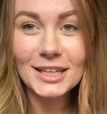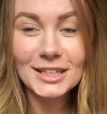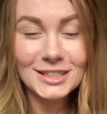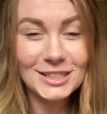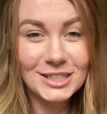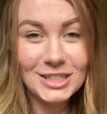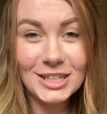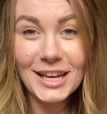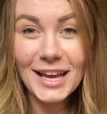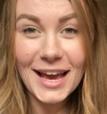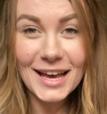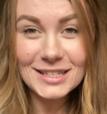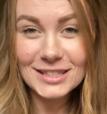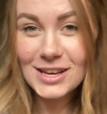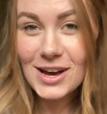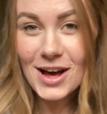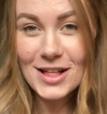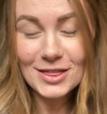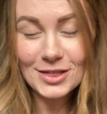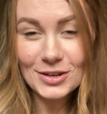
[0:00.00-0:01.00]
She has
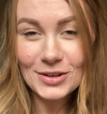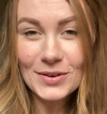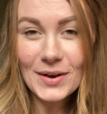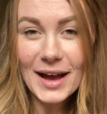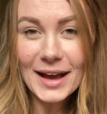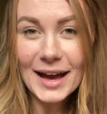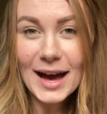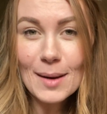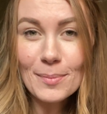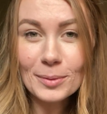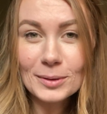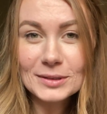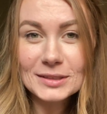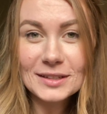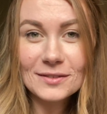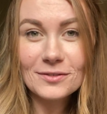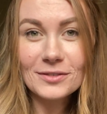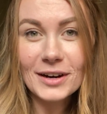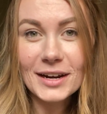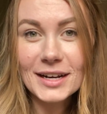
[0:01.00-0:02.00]
gone through a couple
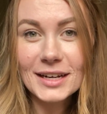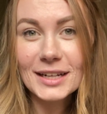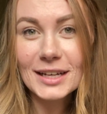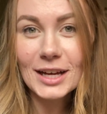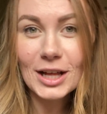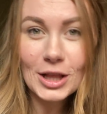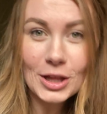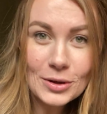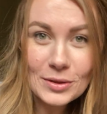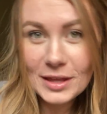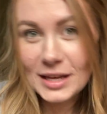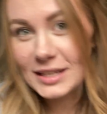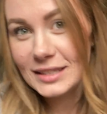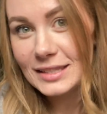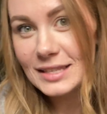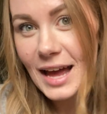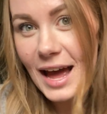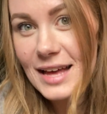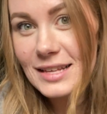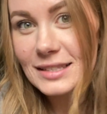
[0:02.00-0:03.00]
different clothing
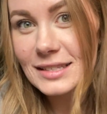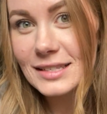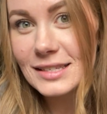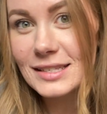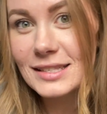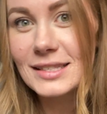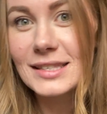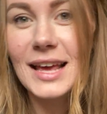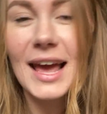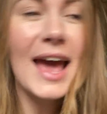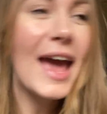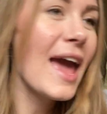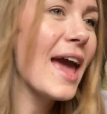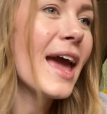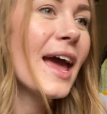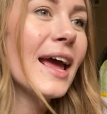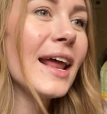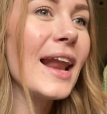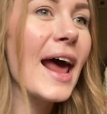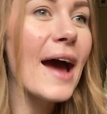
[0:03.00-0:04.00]
sizes,
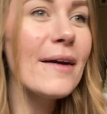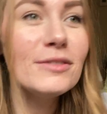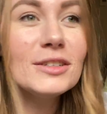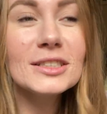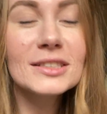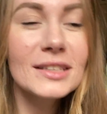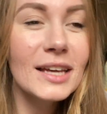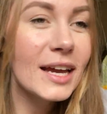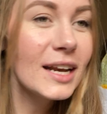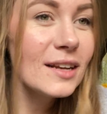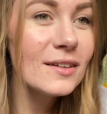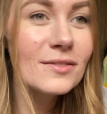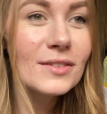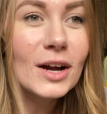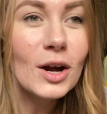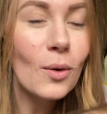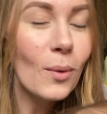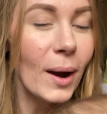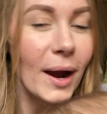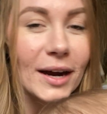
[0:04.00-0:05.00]
and I've just kind of
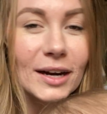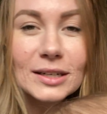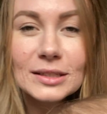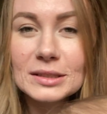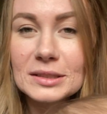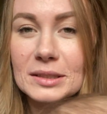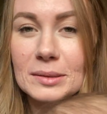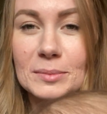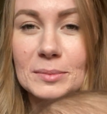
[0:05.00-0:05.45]
acquired some